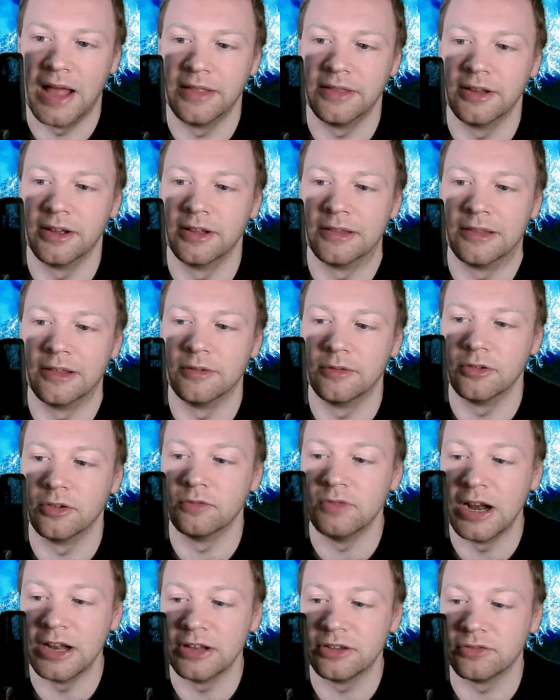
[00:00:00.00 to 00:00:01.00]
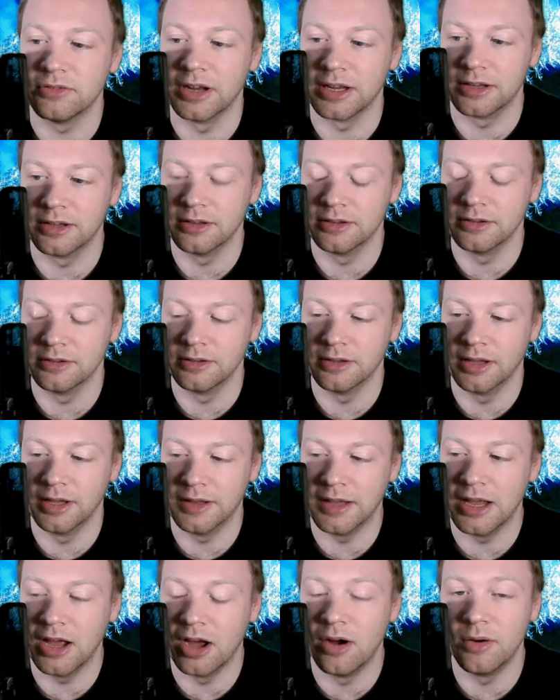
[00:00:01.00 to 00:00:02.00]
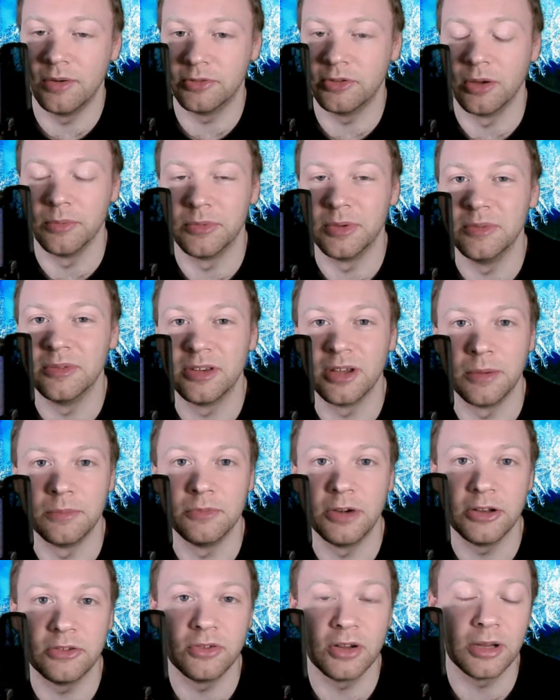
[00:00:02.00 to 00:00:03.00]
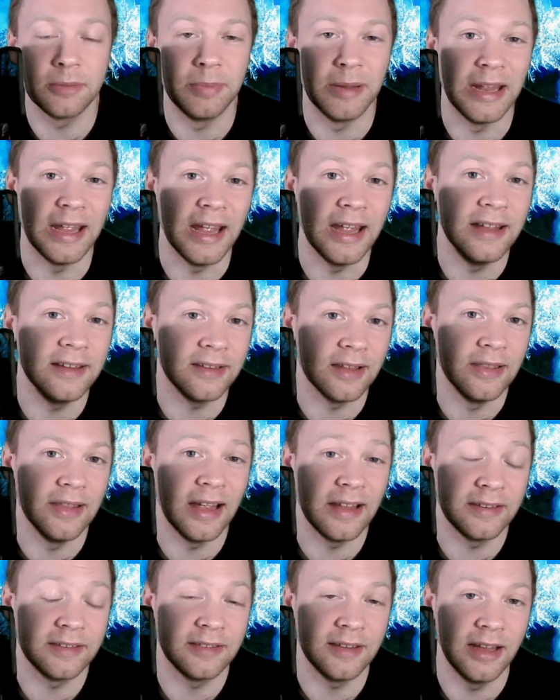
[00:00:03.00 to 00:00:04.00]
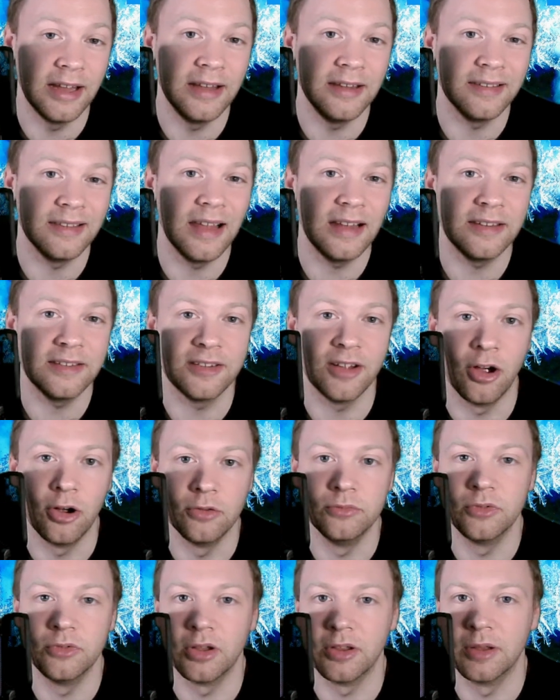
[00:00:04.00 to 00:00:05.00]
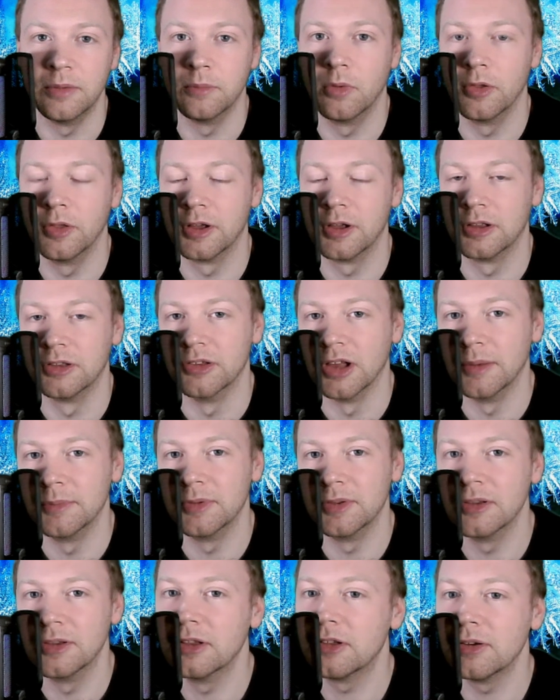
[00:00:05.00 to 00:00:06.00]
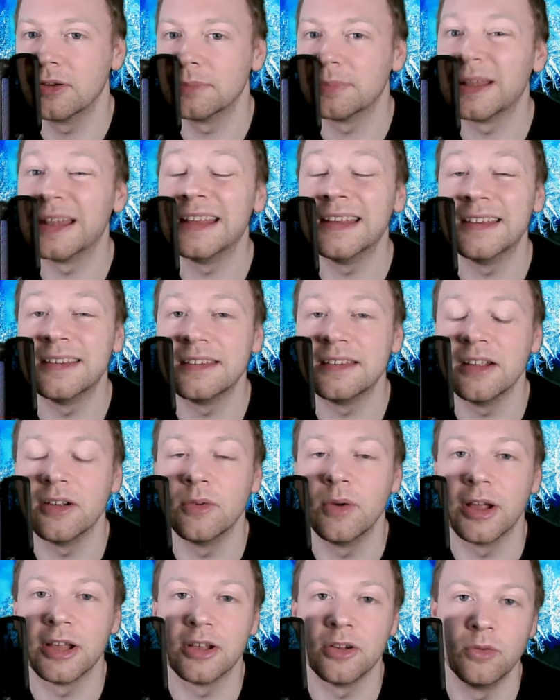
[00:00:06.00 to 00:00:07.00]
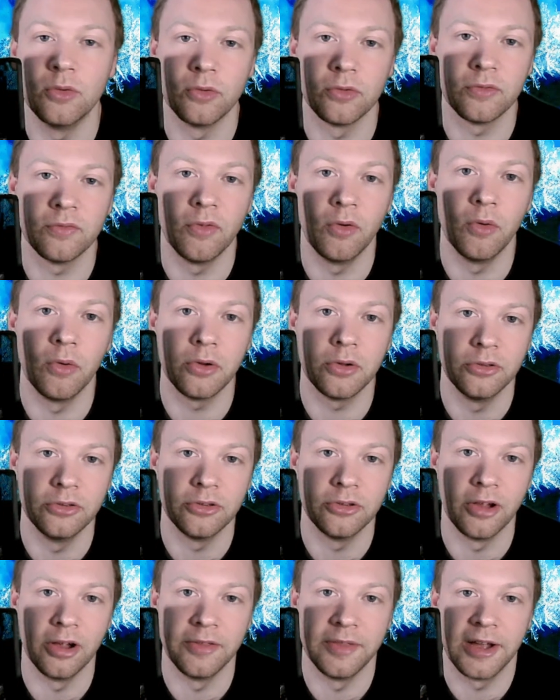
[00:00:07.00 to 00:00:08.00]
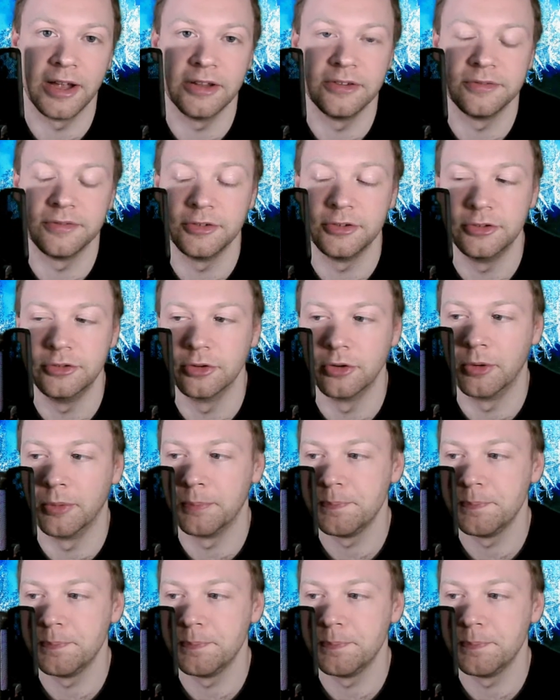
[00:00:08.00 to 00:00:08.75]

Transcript: the rhetoric, they are adopting some rhetoric, but it's less toned than what the Conservatives are doing, but it is still a cause for concern, that is for sure.